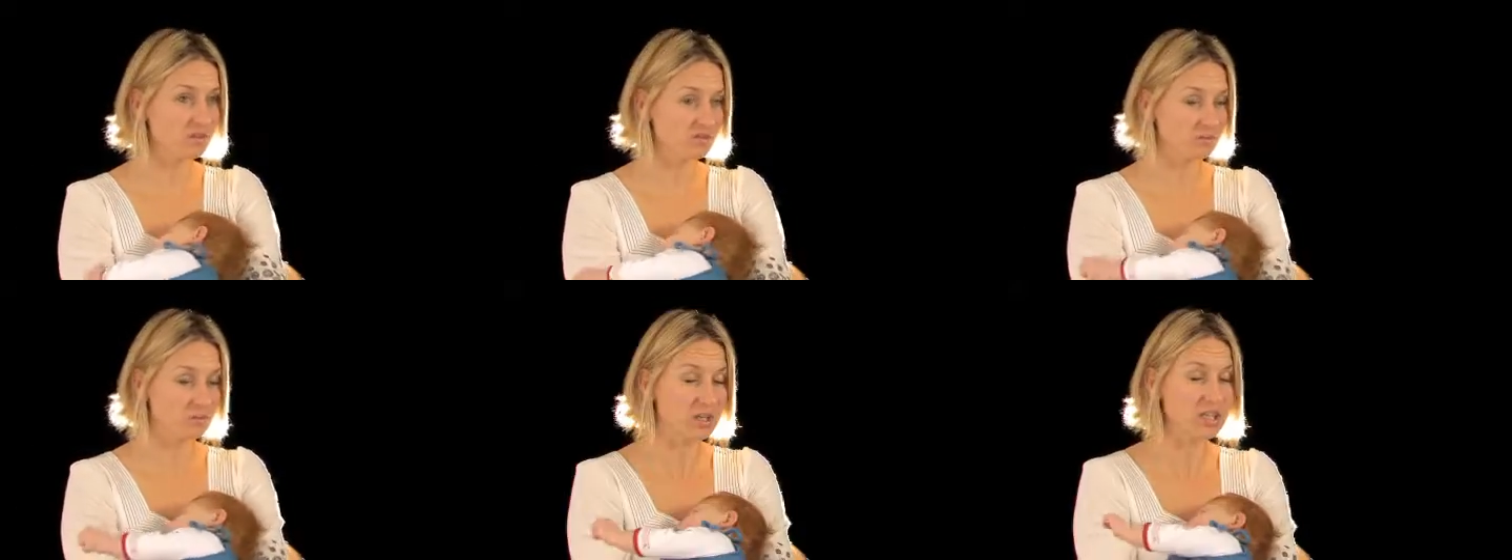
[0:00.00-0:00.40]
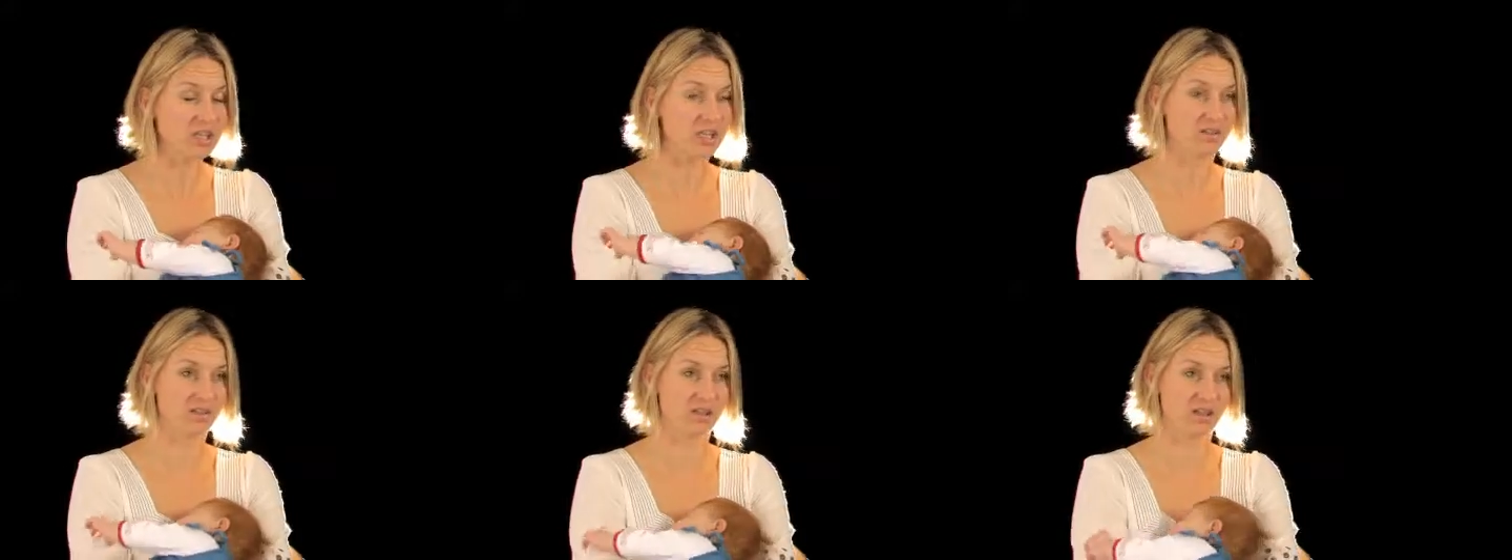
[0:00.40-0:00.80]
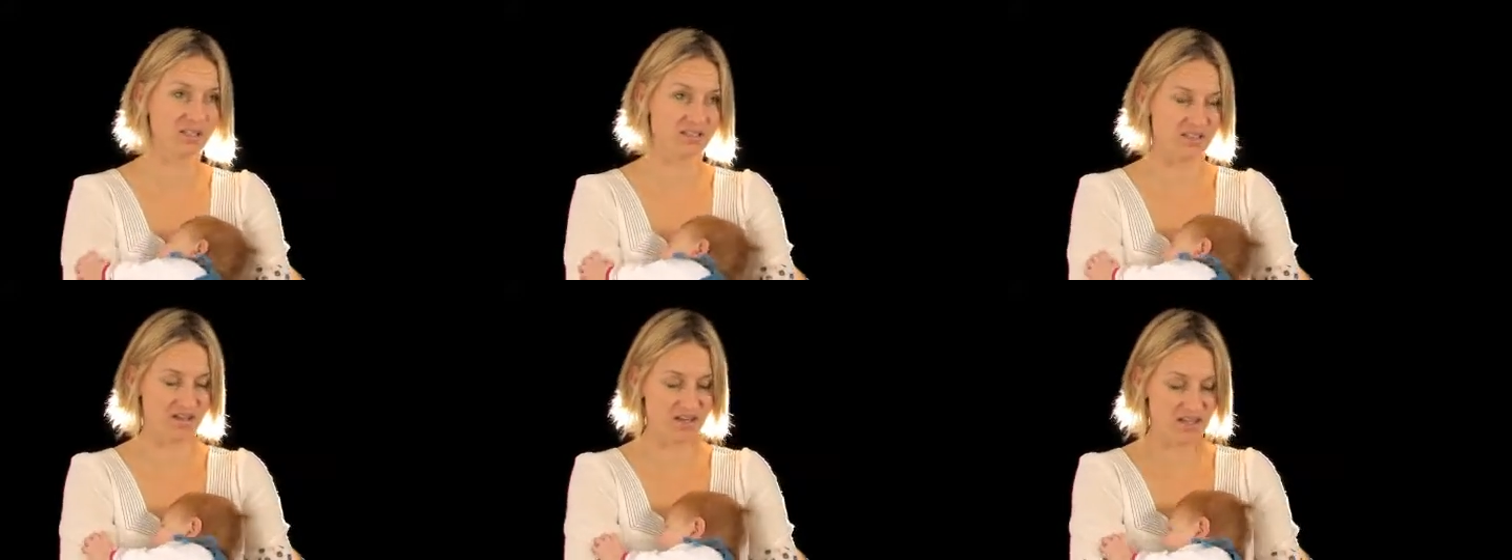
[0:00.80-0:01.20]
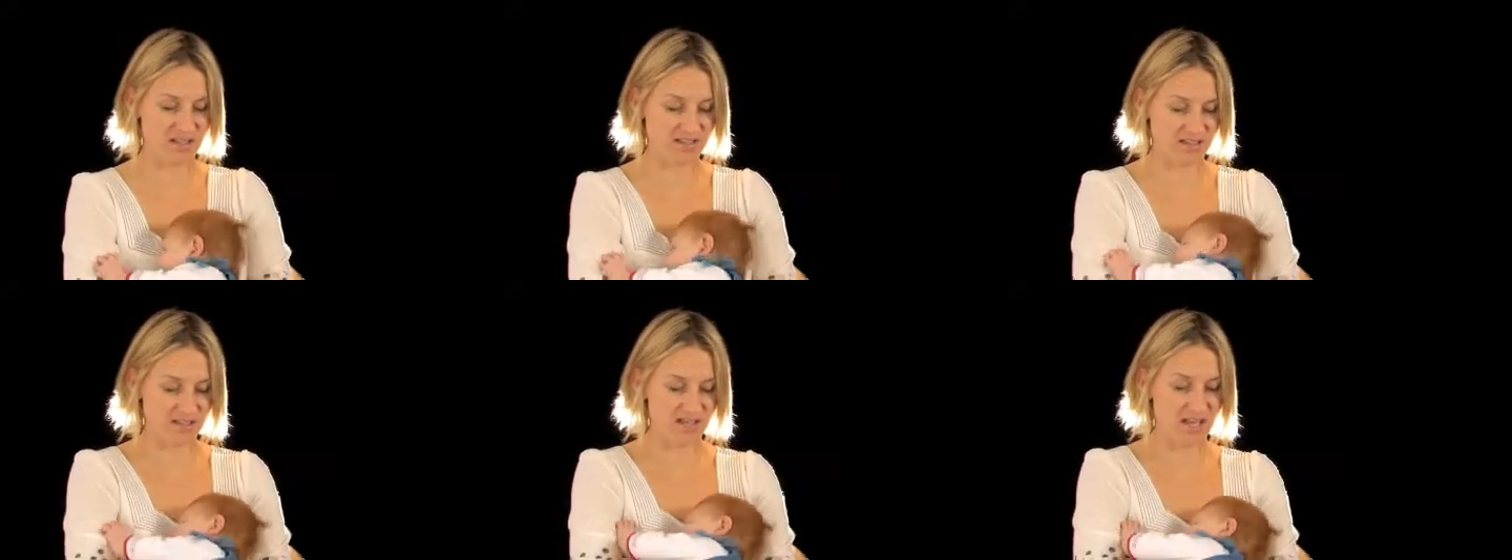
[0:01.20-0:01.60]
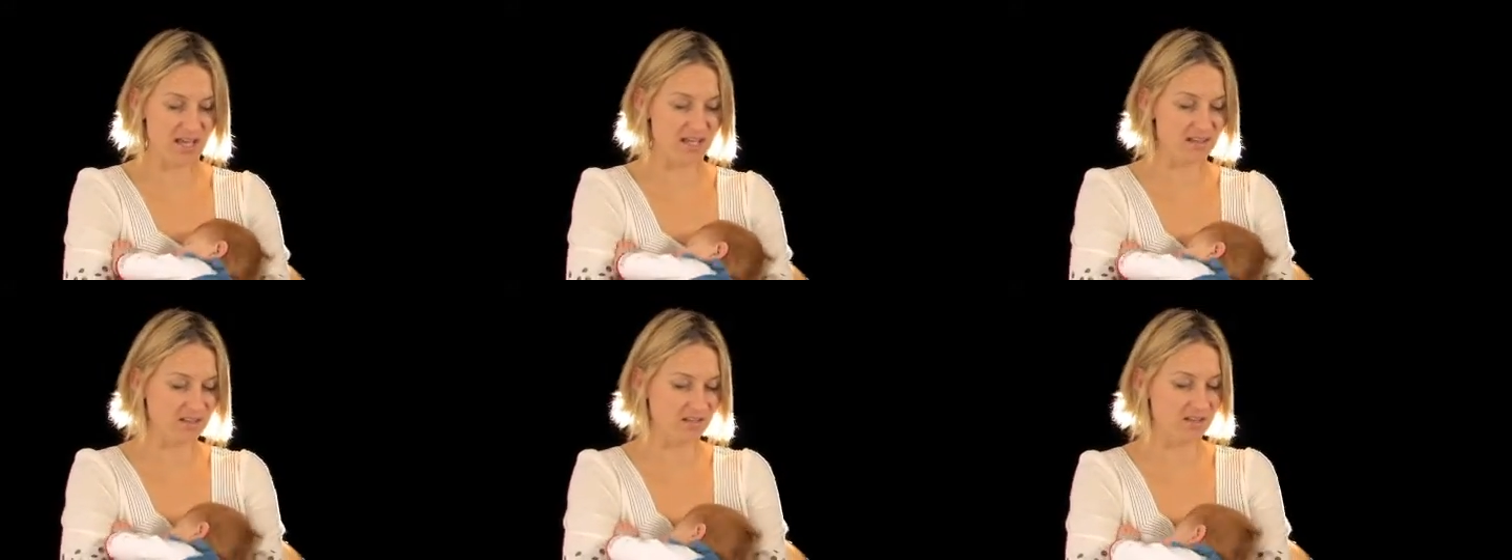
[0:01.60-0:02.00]
really, really serious and
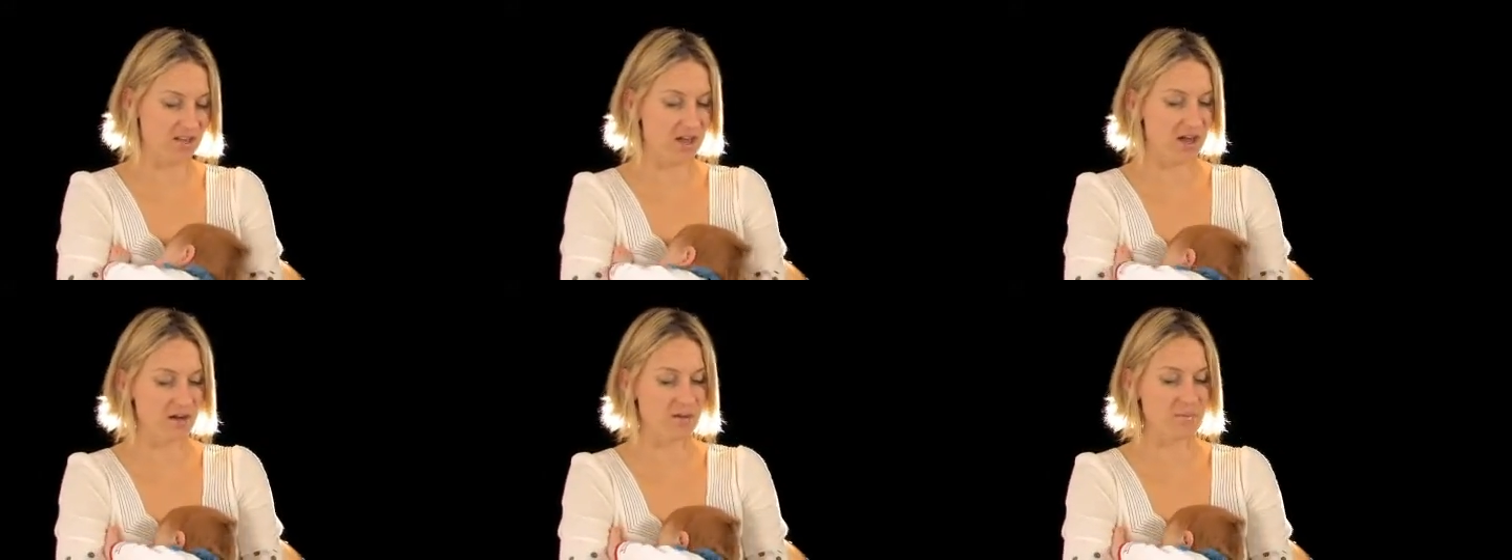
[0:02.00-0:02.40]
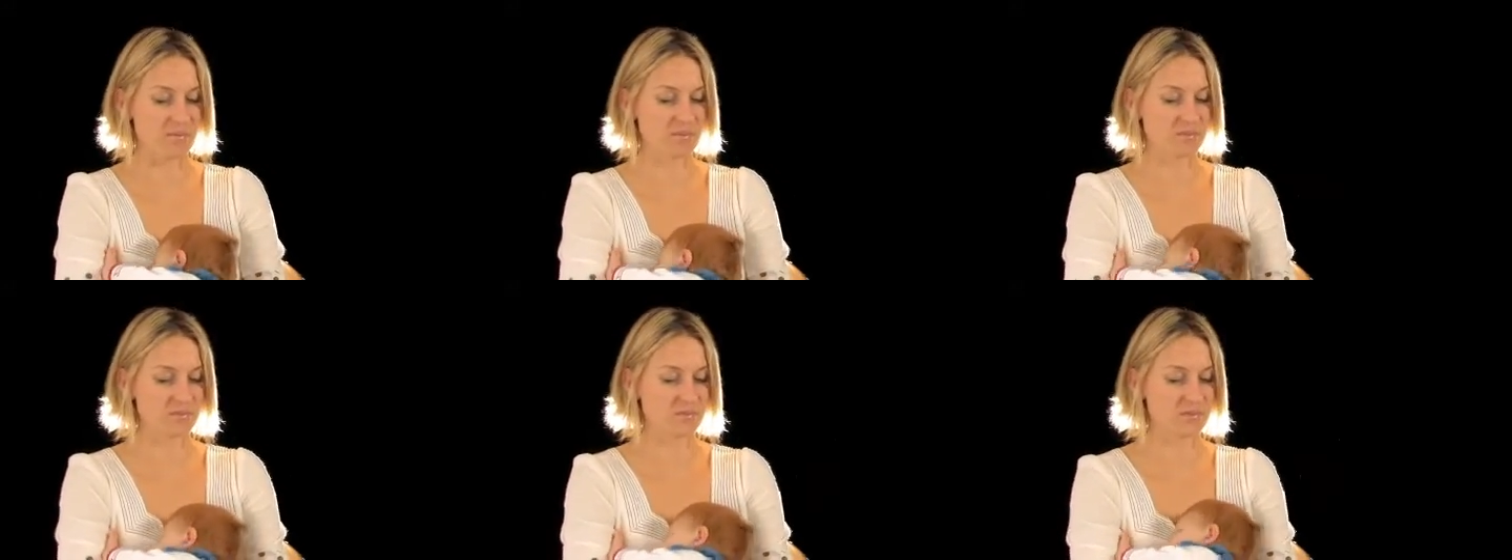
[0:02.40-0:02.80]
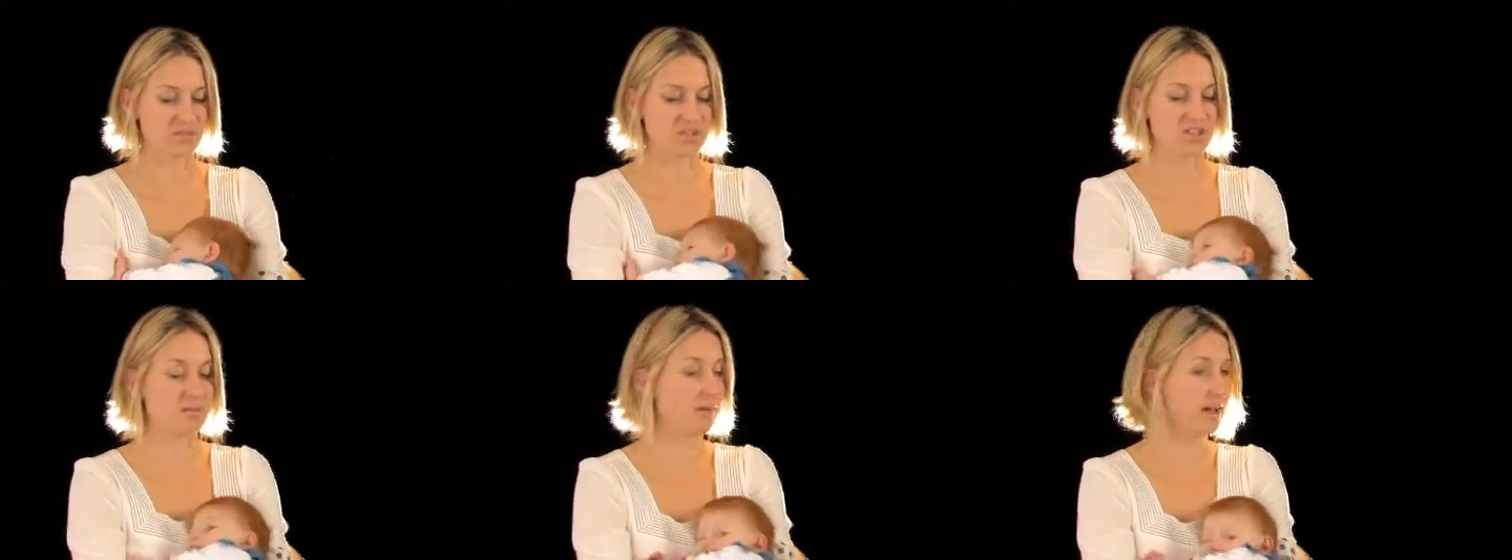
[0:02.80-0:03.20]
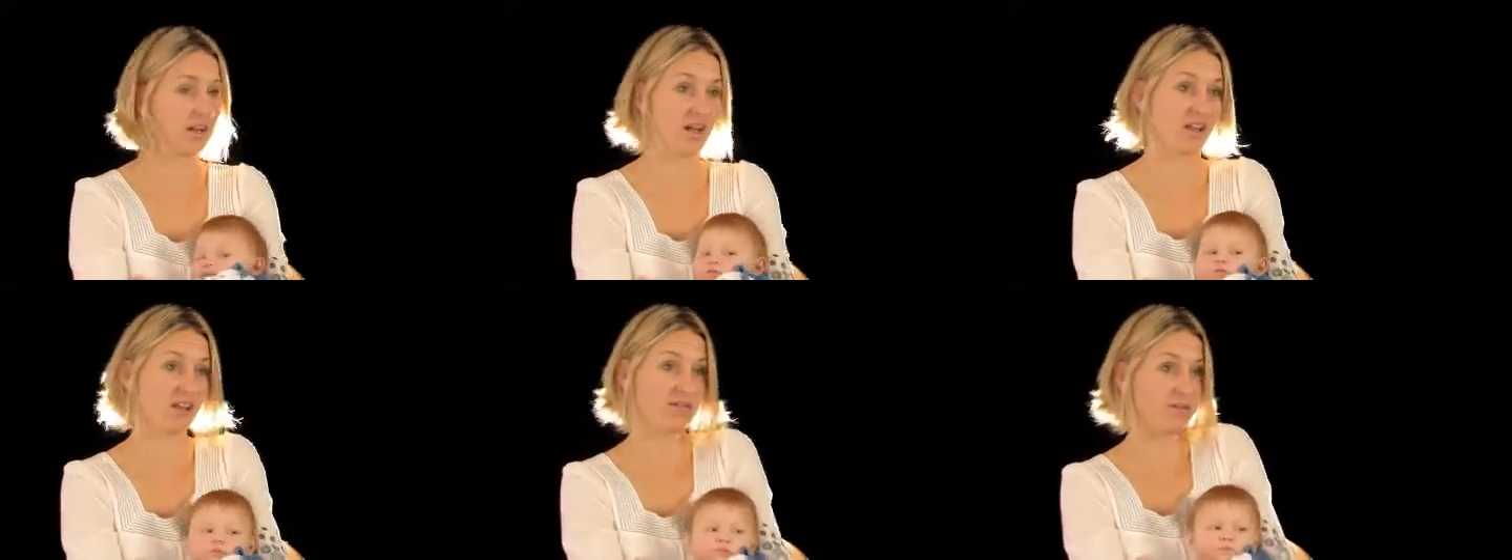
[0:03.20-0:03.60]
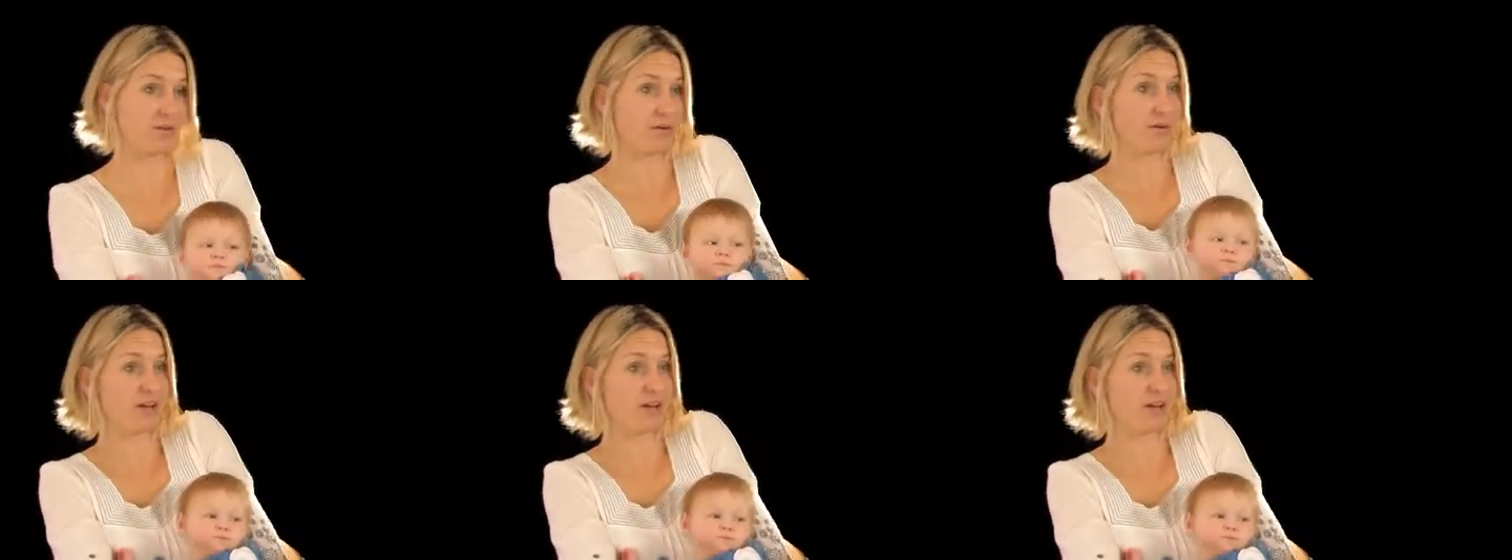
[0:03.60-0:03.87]
that she might not live through